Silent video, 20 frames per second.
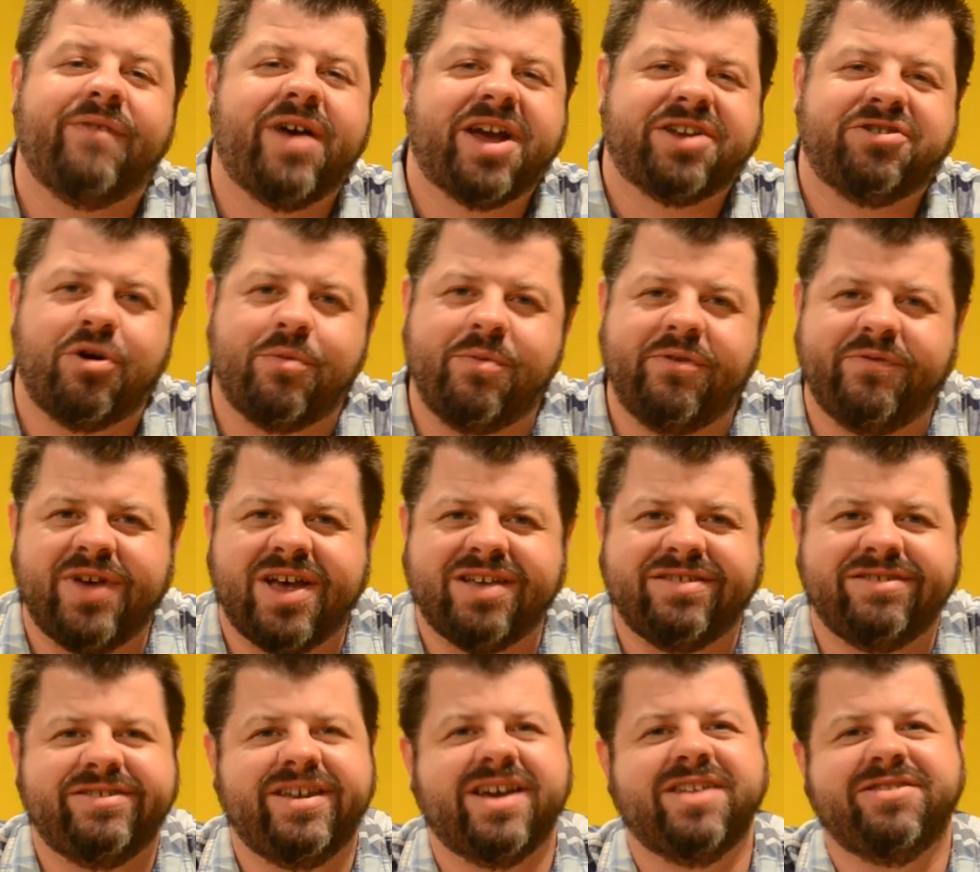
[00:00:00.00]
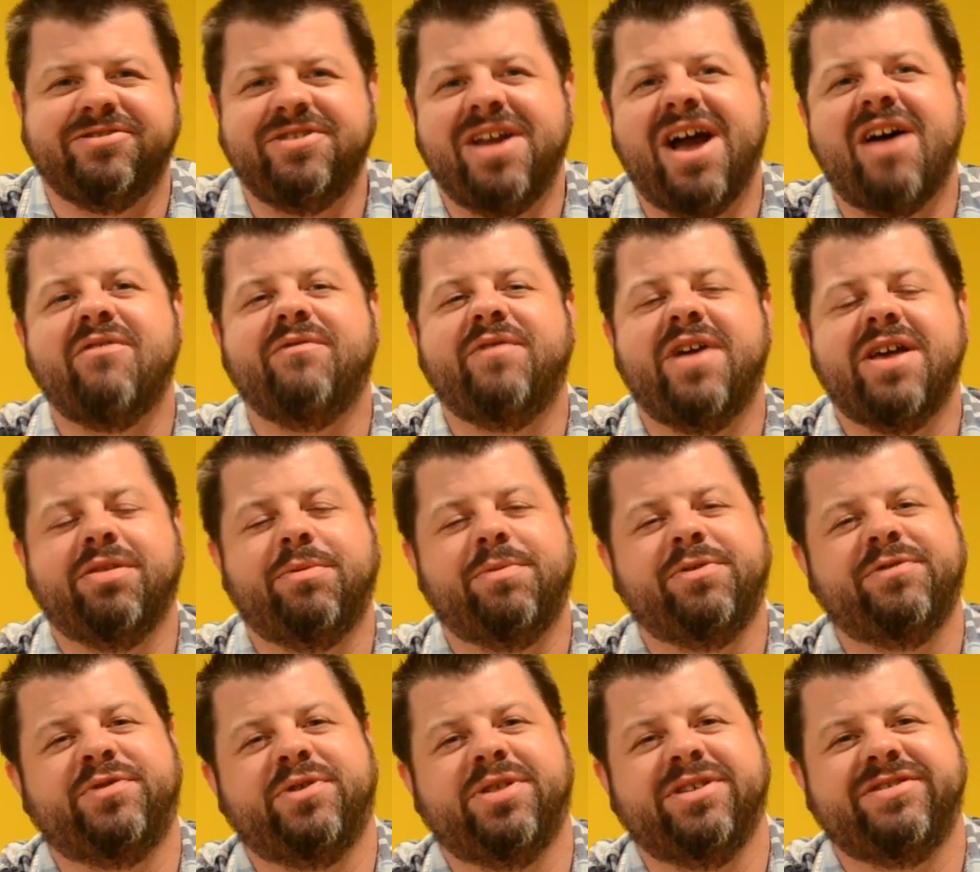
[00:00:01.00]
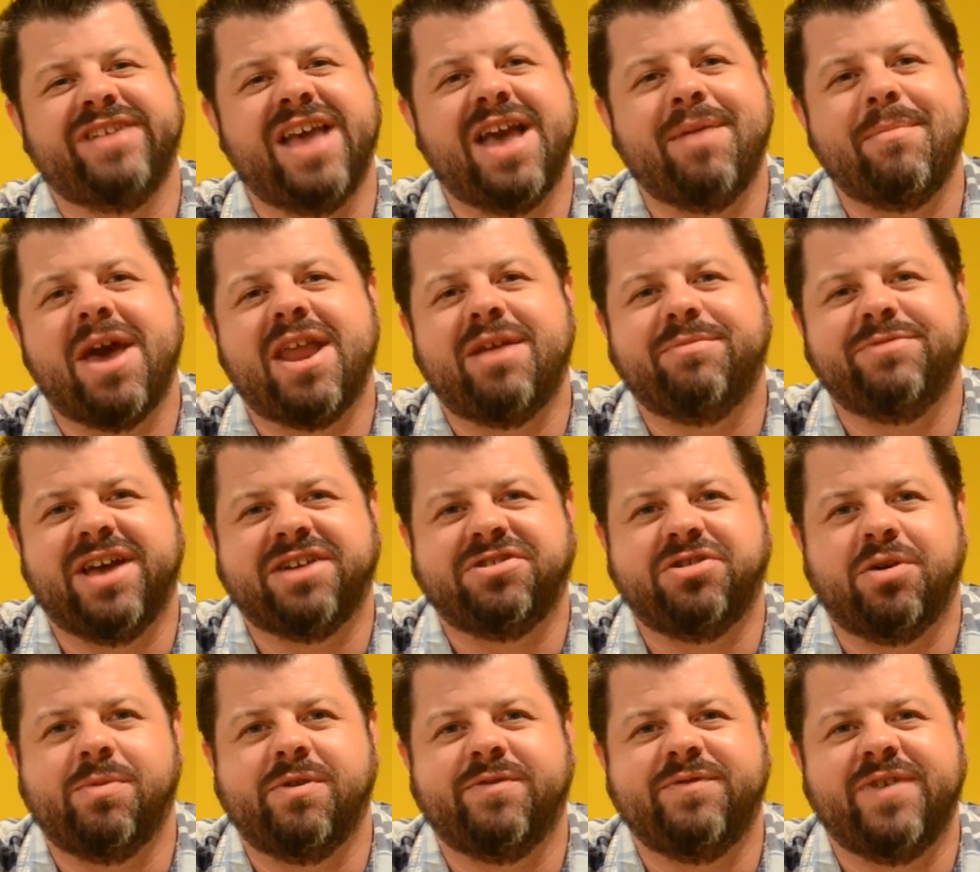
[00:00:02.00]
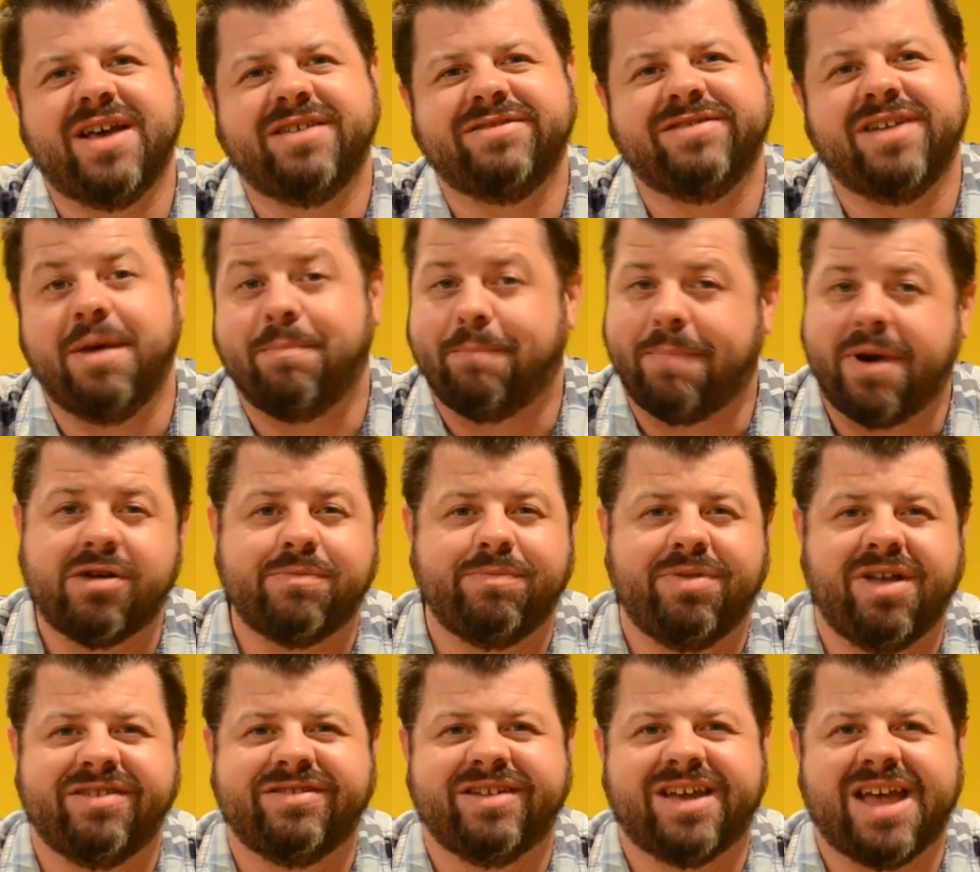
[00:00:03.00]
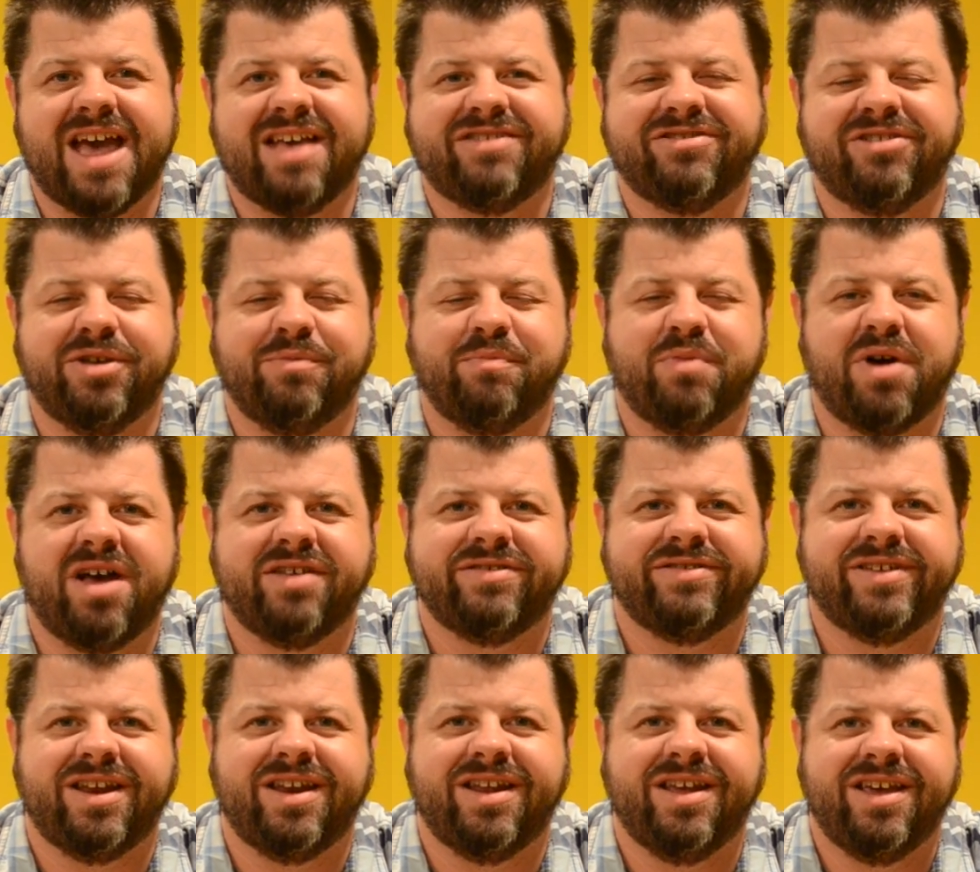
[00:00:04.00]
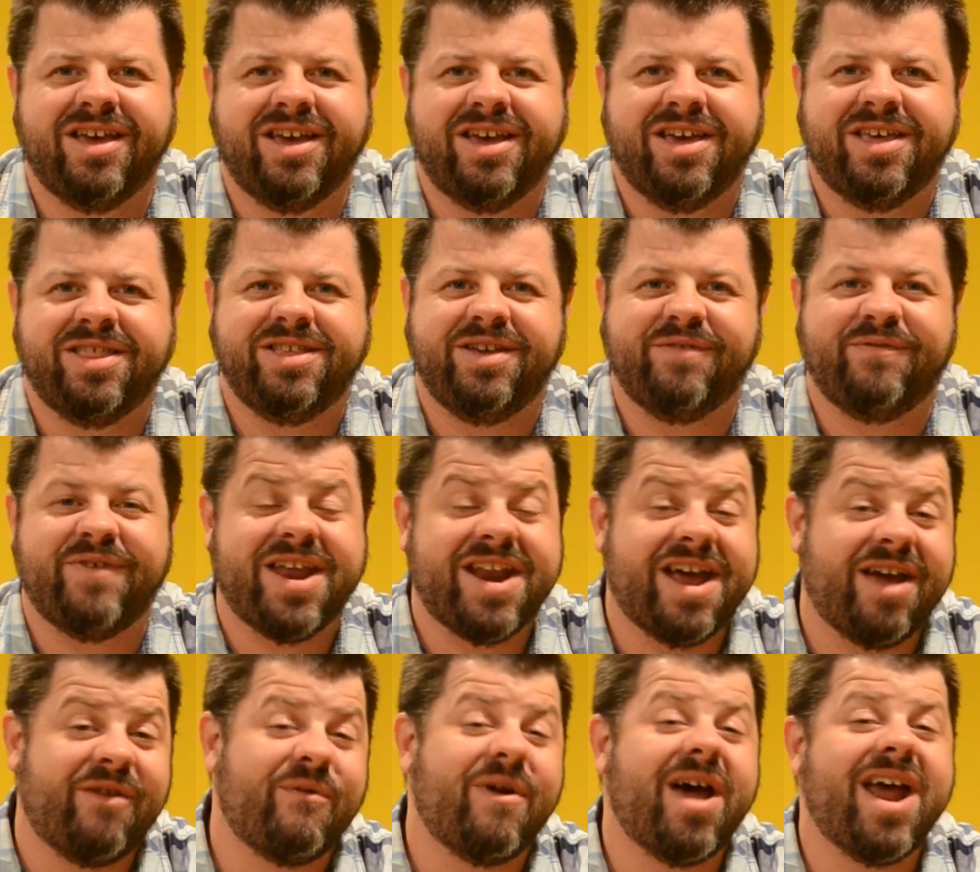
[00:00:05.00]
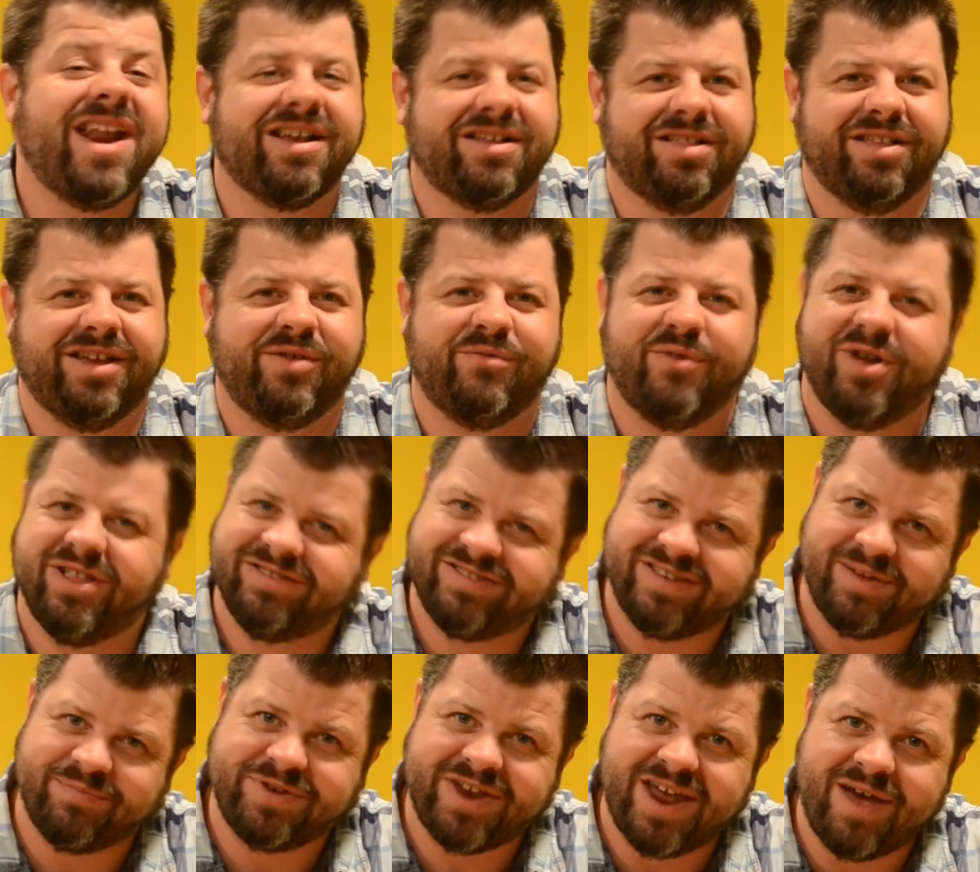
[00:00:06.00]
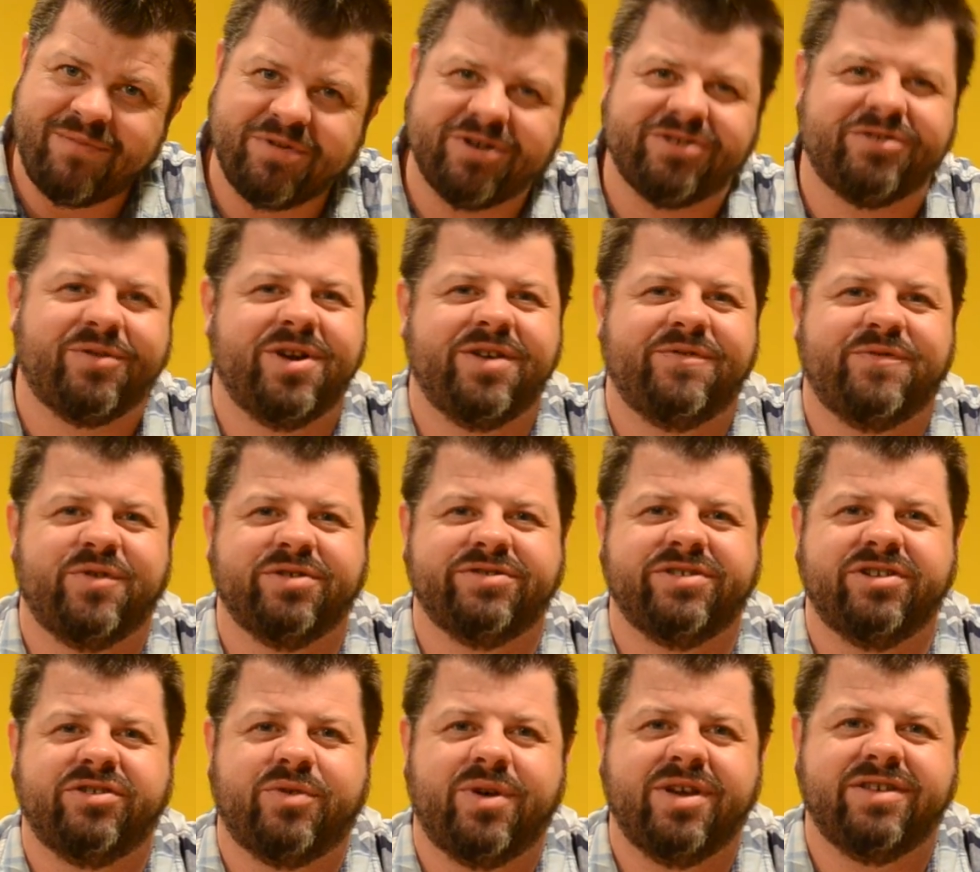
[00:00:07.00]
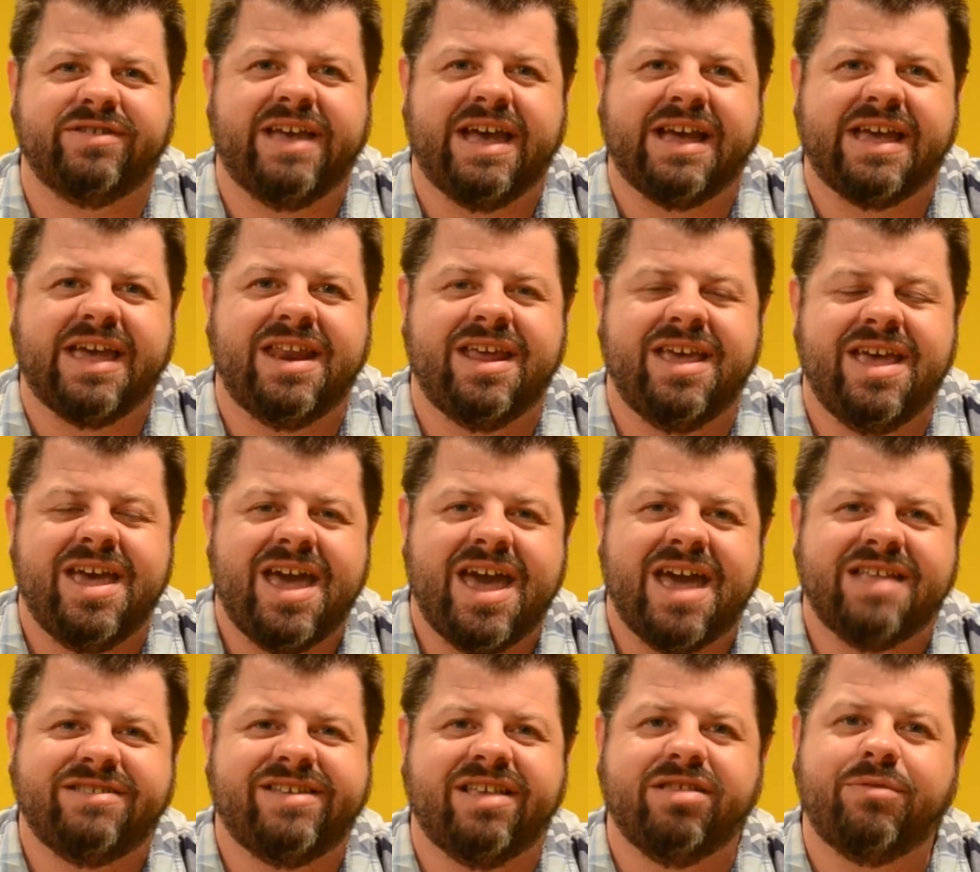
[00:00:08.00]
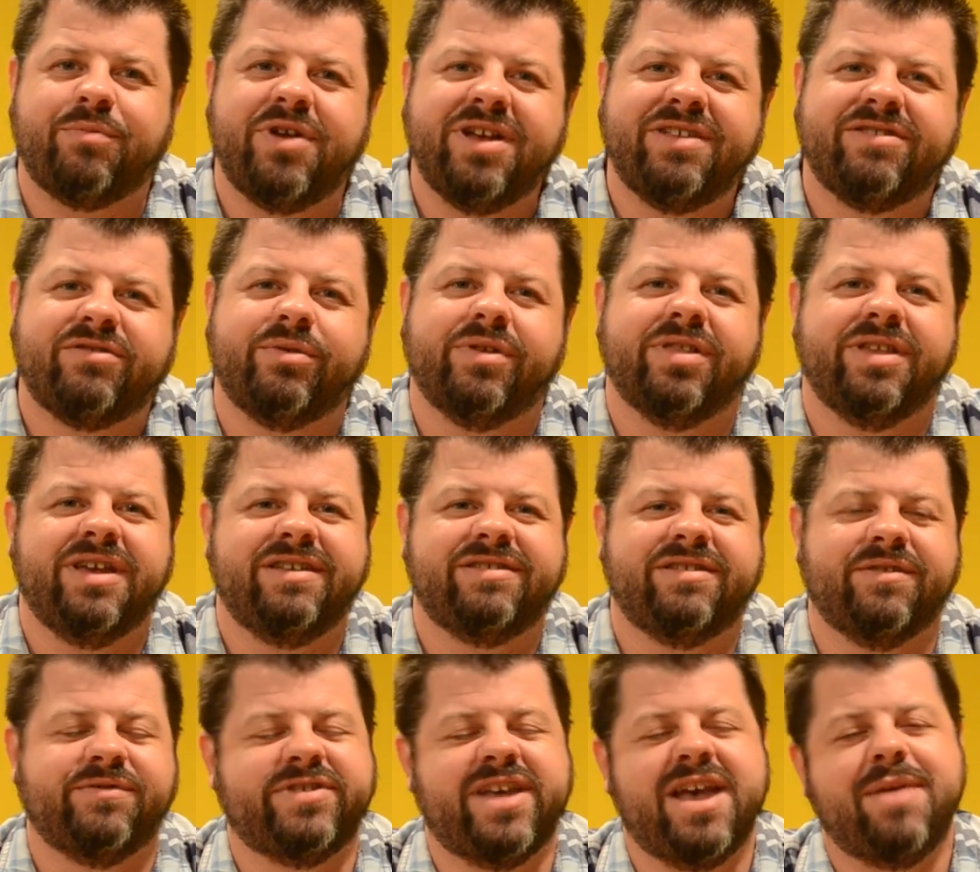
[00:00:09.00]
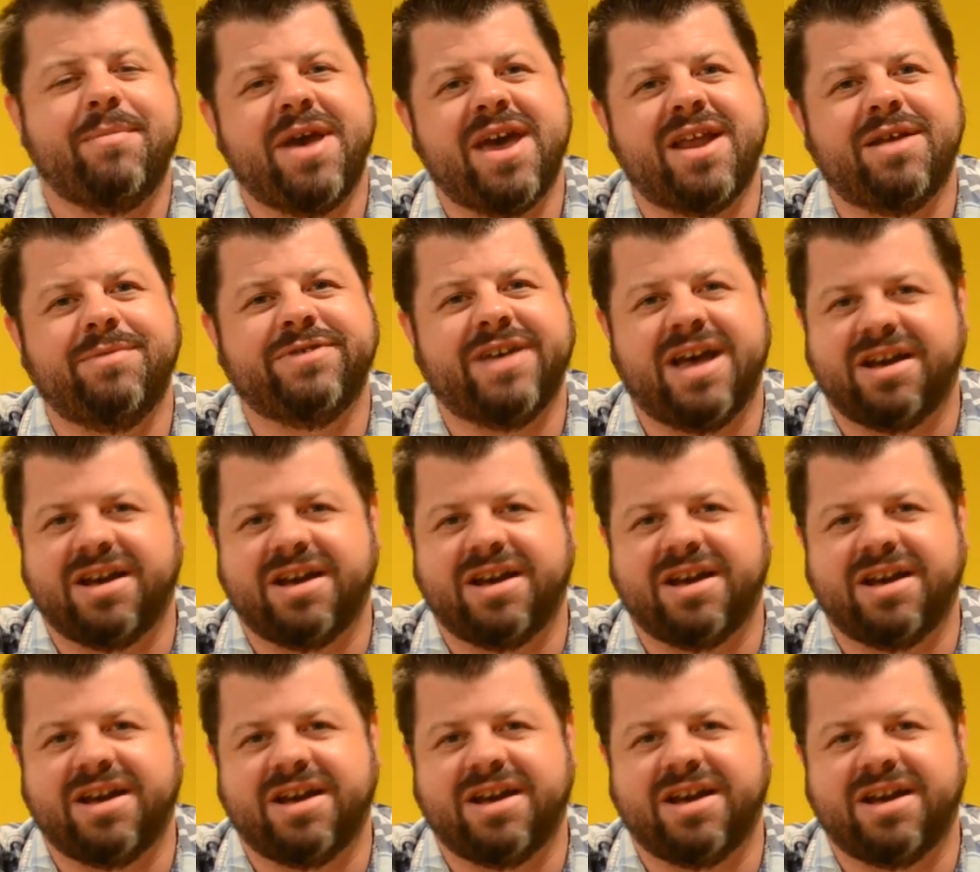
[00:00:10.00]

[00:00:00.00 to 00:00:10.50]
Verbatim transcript: of Oktoberfest, tickets are now available for the Sam Adams Oktoberfest at Park Plaza Castle in Boston. The event ironically runs September 21st and 22nd and celebrates the release of Sam Adams